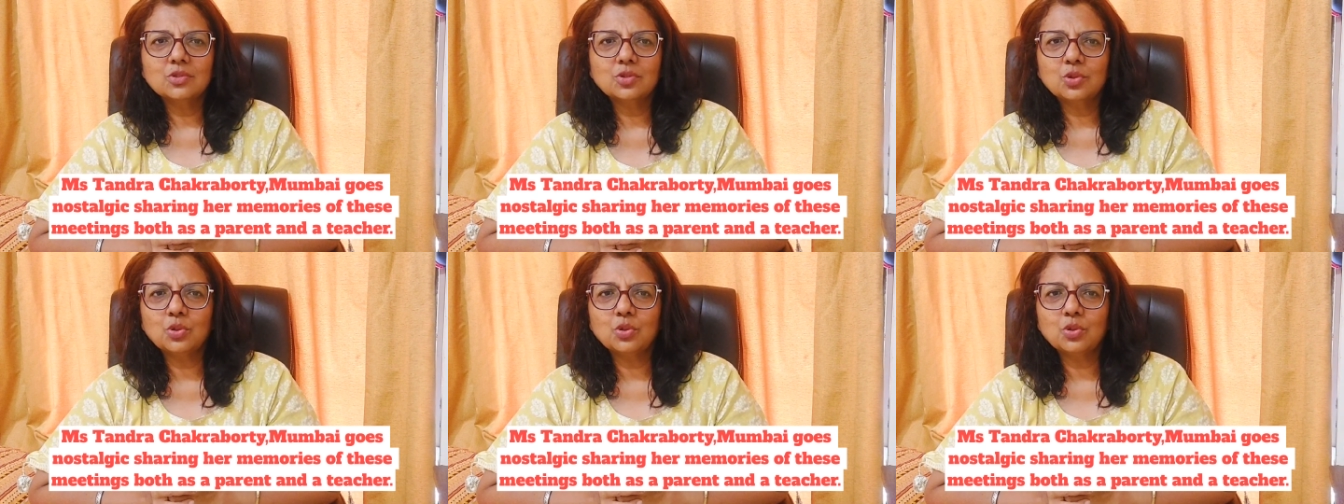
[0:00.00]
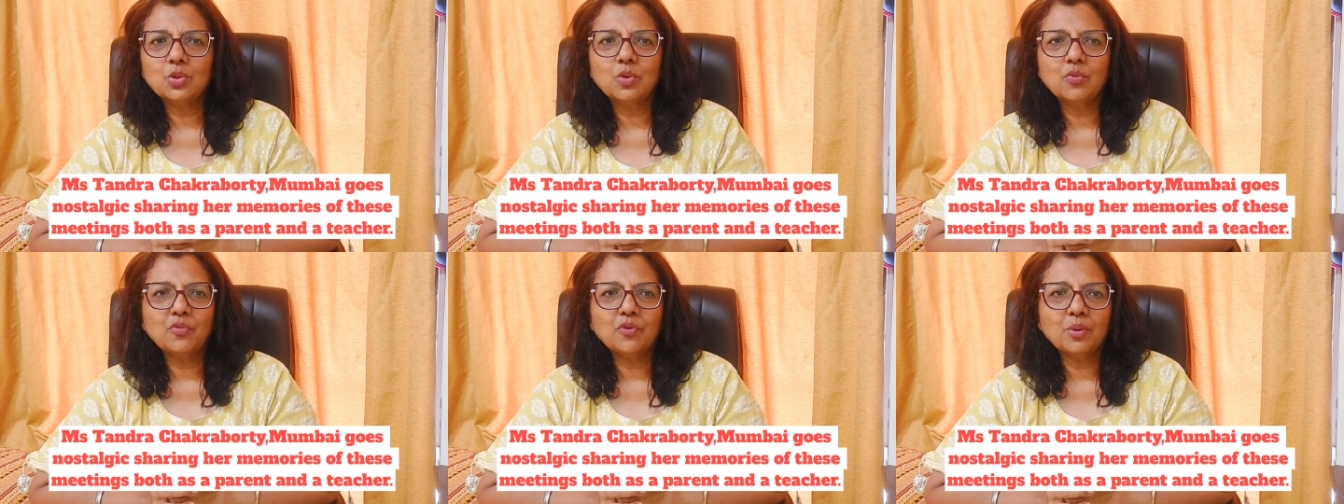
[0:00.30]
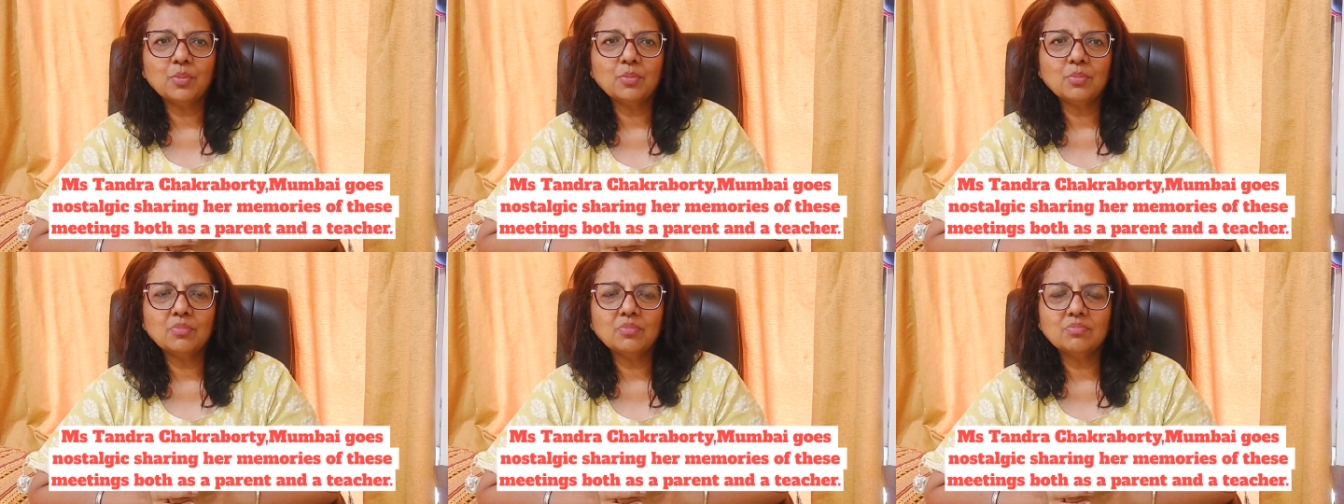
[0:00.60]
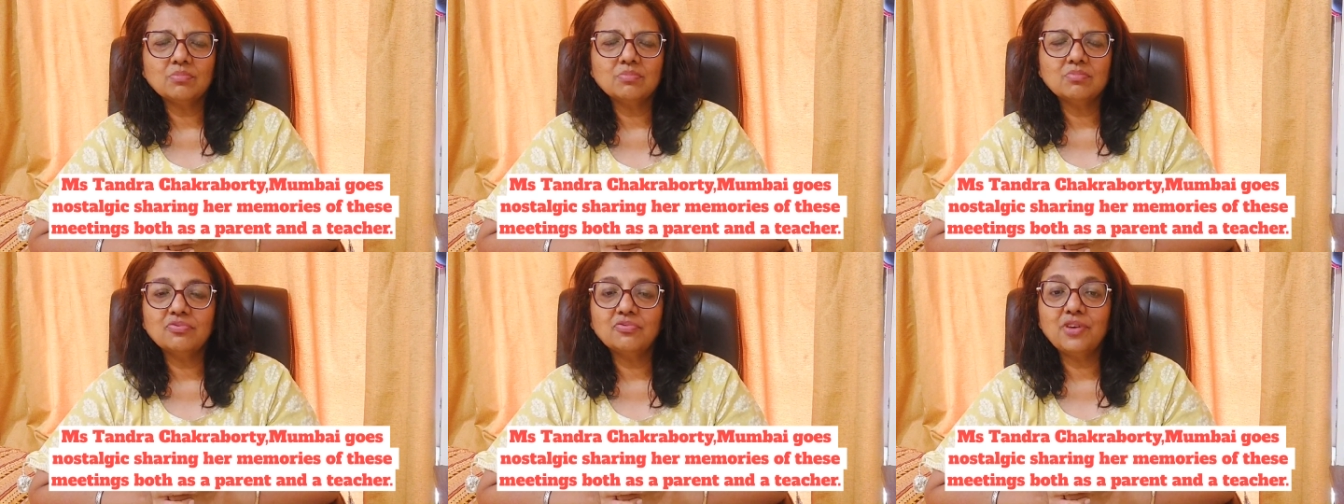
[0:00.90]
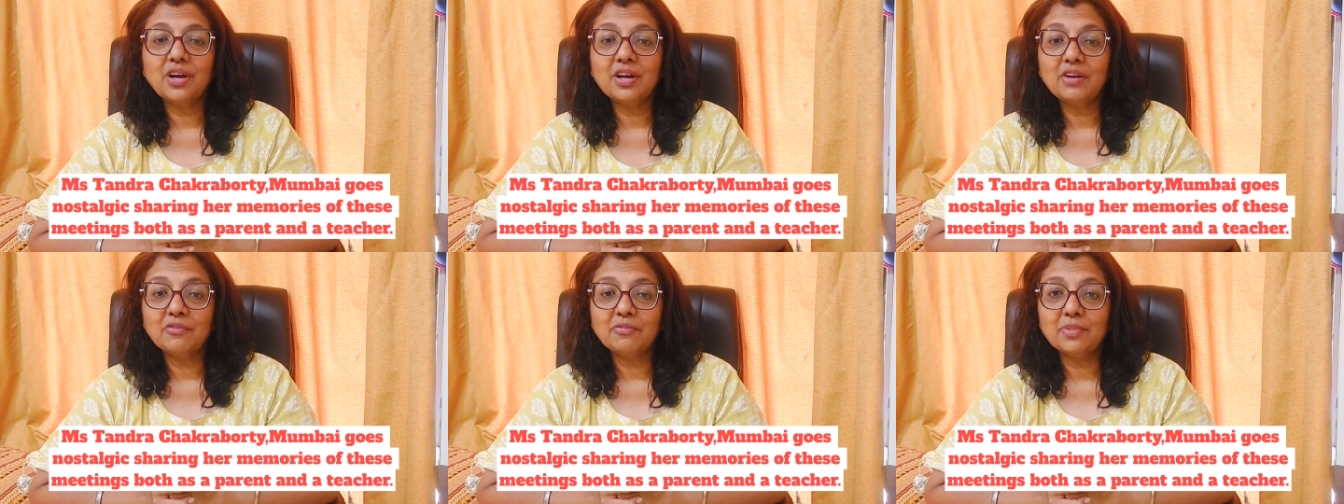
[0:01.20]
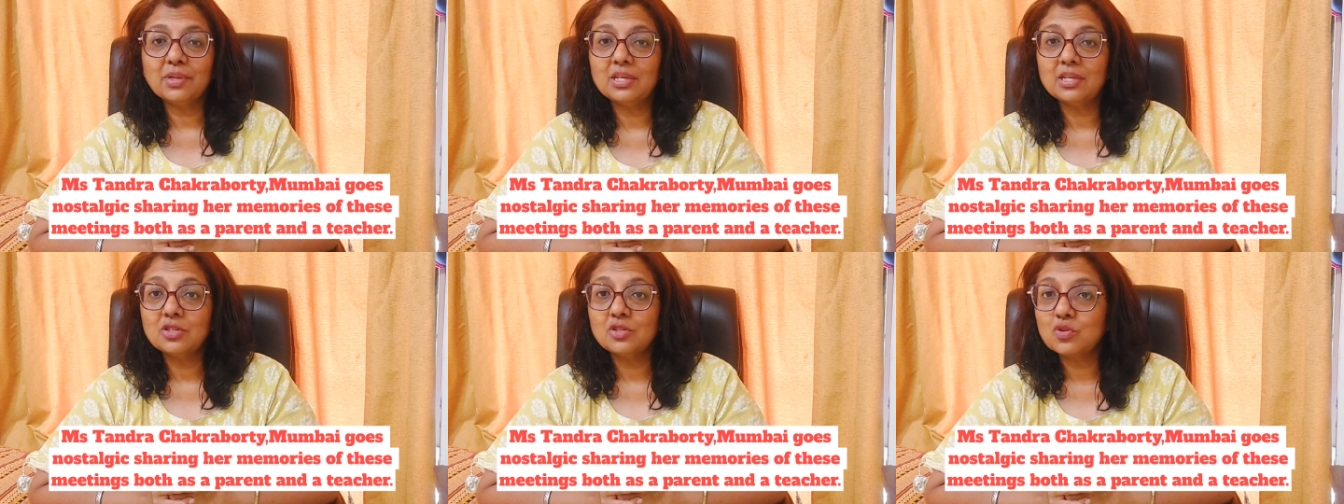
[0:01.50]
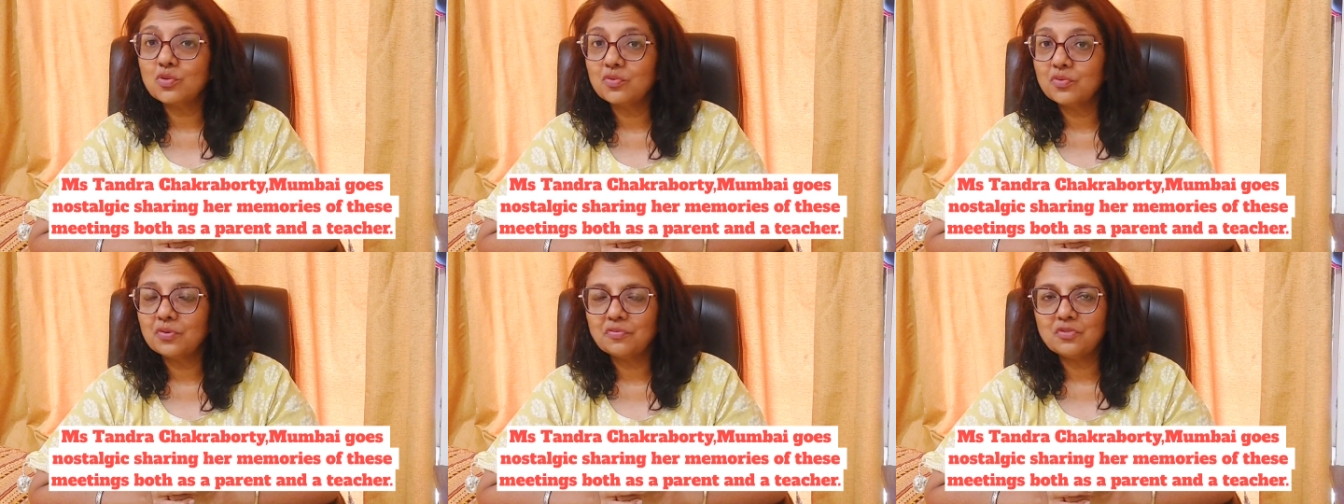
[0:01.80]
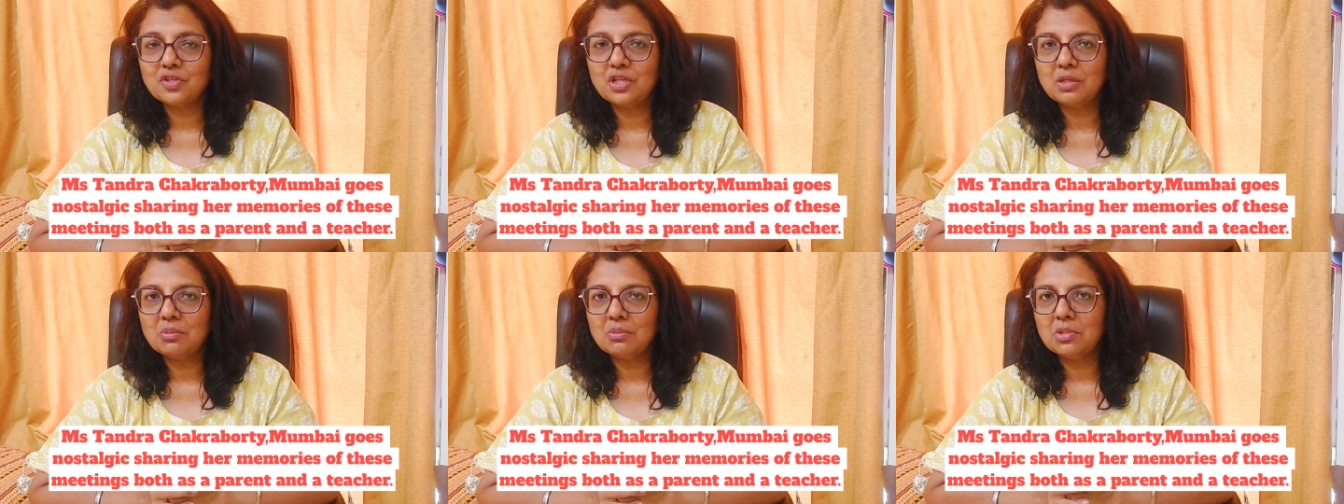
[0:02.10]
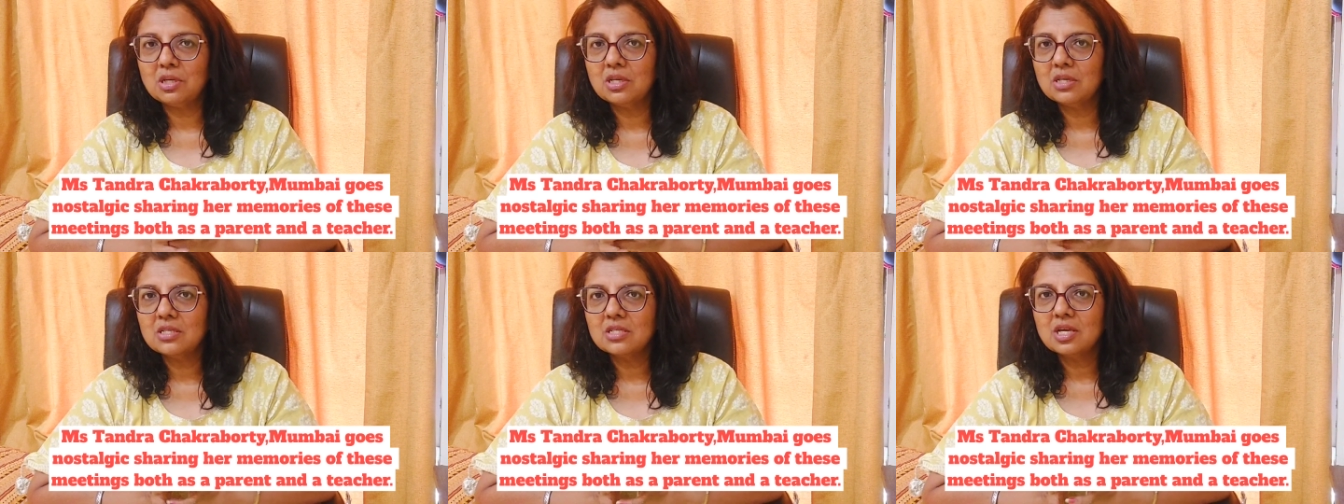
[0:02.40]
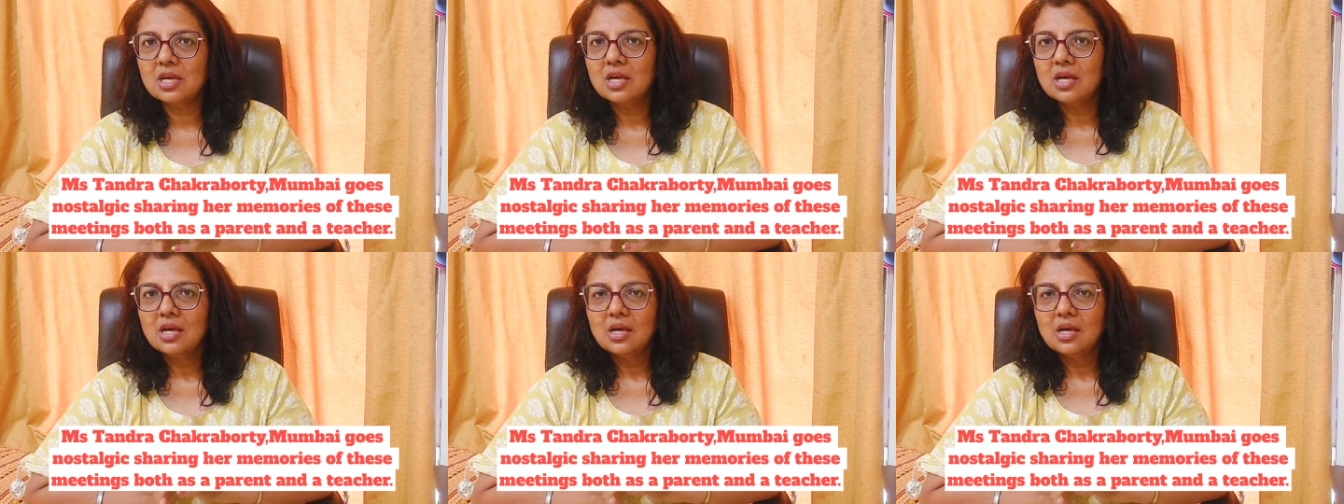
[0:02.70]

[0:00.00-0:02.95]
could go from 5 minutes to 15 minutes,